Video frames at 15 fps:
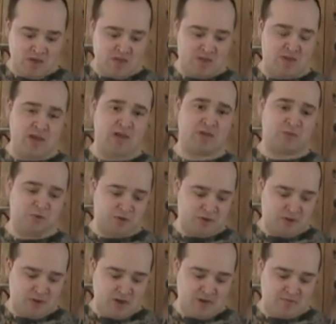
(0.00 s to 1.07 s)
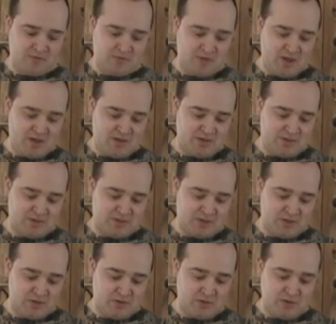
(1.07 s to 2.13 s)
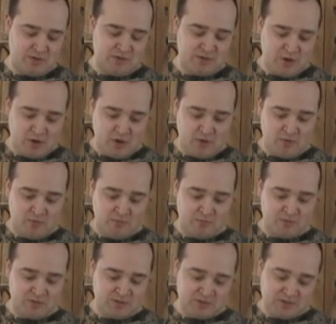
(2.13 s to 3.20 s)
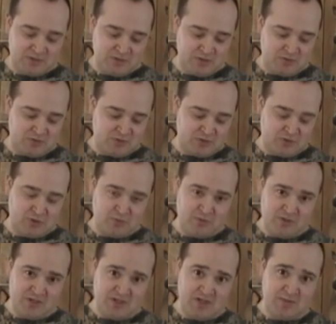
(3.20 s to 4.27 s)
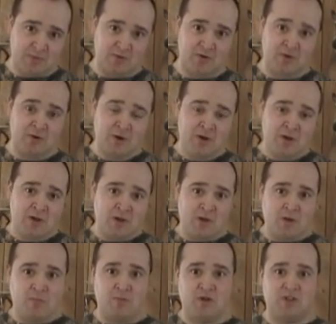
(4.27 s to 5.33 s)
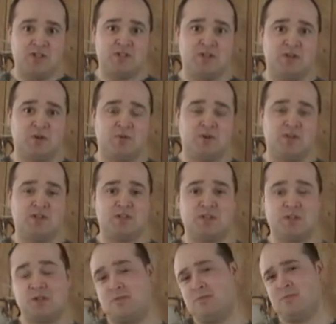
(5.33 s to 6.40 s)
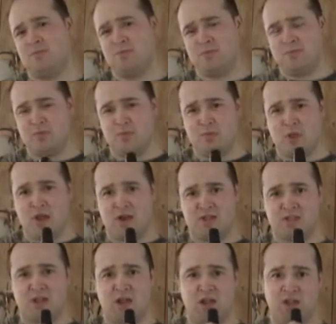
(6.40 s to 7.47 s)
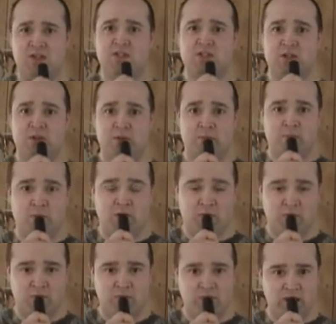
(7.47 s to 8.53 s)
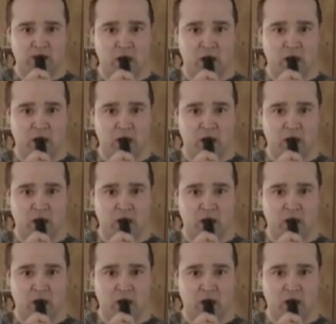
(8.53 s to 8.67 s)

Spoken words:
The next one after that is the doe, which is a little bit deeper, but still it's not as high as a buck would be.